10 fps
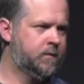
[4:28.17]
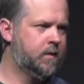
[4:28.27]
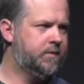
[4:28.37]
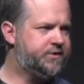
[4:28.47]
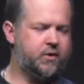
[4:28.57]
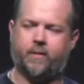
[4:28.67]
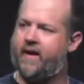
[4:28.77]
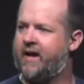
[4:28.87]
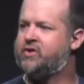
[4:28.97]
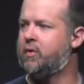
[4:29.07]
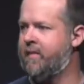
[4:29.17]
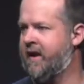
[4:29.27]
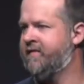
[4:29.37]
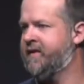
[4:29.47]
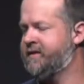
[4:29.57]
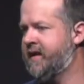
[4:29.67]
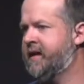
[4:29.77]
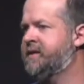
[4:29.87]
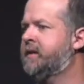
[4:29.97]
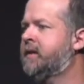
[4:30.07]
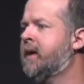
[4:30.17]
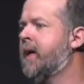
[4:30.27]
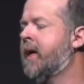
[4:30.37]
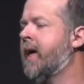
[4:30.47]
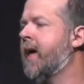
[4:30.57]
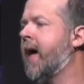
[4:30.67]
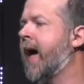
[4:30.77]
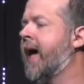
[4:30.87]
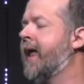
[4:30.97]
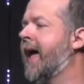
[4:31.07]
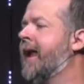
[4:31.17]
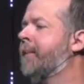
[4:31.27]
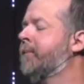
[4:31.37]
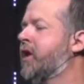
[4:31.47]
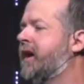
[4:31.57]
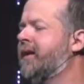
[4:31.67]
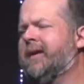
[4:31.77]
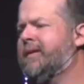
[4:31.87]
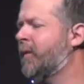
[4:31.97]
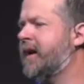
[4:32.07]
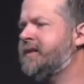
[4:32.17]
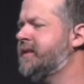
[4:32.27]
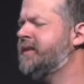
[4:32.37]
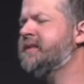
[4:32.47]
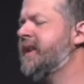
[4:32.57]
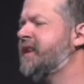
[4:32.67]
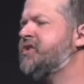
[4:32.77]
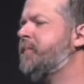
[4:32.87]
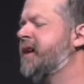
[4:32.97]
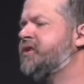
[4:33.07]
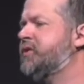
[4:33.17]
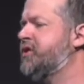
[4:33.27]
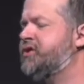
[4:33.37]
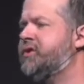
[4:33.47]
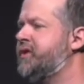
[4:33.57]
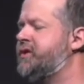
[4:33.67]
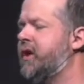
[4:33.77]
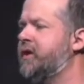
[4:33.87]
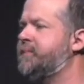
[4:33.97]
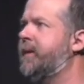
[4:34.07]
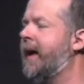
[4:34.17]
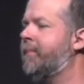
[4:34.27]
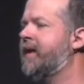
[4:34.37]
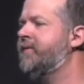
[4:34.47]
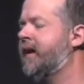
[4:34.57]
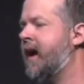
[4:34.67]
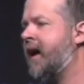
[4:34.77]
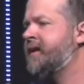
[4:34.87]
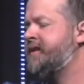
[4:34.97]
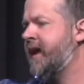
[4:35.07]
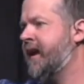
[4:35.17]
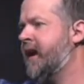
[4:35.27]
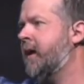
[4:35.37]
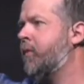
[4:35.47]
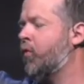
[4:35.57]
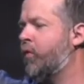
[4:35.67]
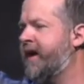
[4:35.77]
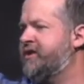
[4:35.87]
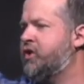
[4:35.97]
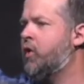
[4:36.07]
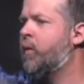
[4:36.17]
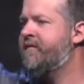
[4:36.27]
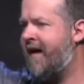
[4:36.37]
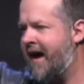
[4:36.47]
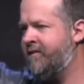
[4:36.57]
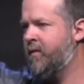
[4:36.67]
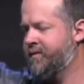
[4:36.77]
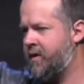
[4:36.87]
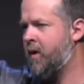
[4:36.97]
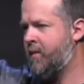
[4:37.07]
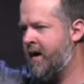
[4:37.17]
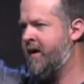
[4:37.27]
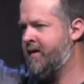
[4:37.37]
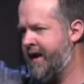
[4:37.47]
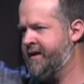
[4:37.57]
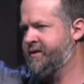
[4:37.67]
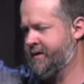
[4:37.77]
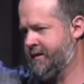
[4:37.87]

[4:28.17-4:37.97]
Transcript: but supernatural manifestation and, and I'm looking, look, watch this, this is not special to Judah Church, but I believe that God is setting up regional revivals all around our nation.